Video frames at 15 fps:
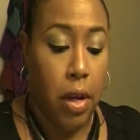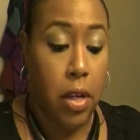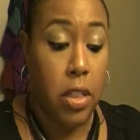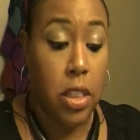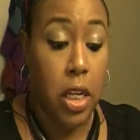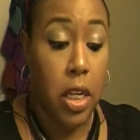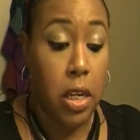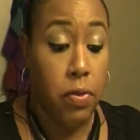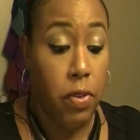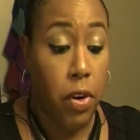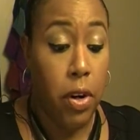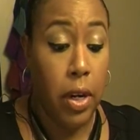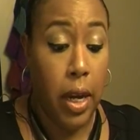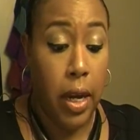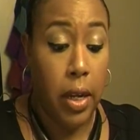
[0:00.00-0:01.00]
And it's getting
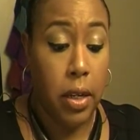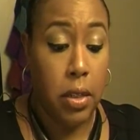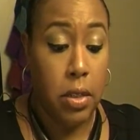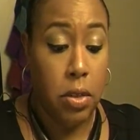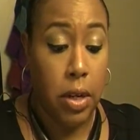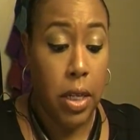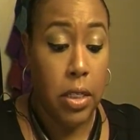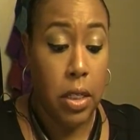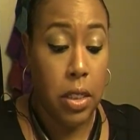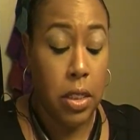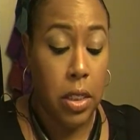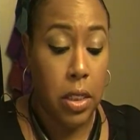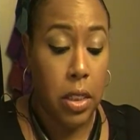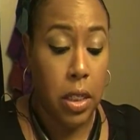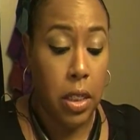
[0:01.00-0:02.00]
very light, so that's a
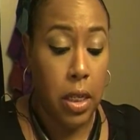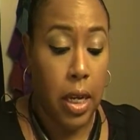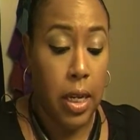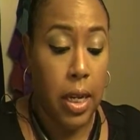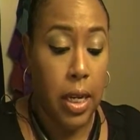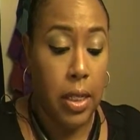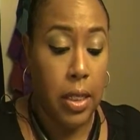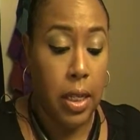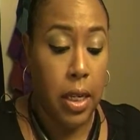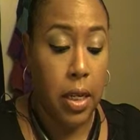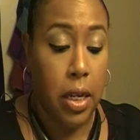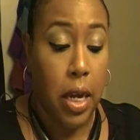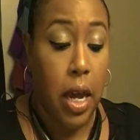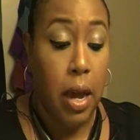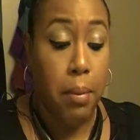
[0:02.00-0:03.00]
good thing. I like
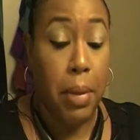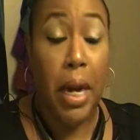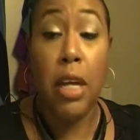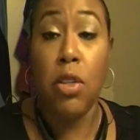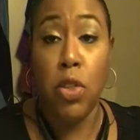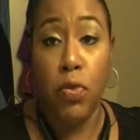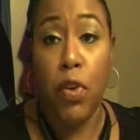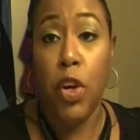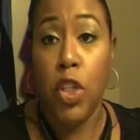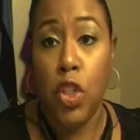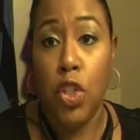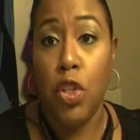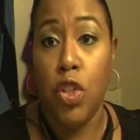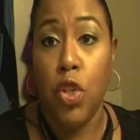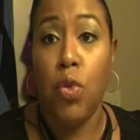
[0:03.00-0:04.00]
that. But I use
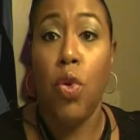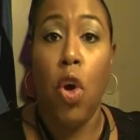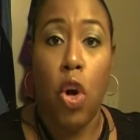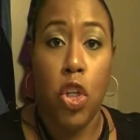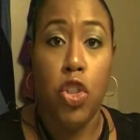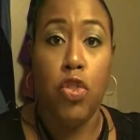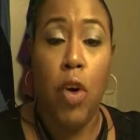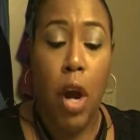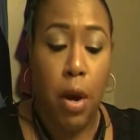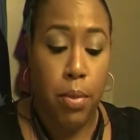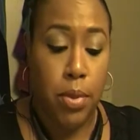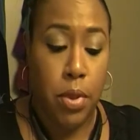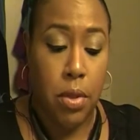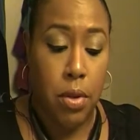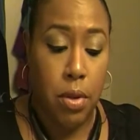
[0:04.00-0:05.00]
2 large
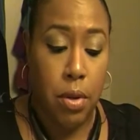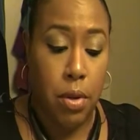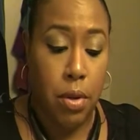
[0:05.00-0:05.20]
drops,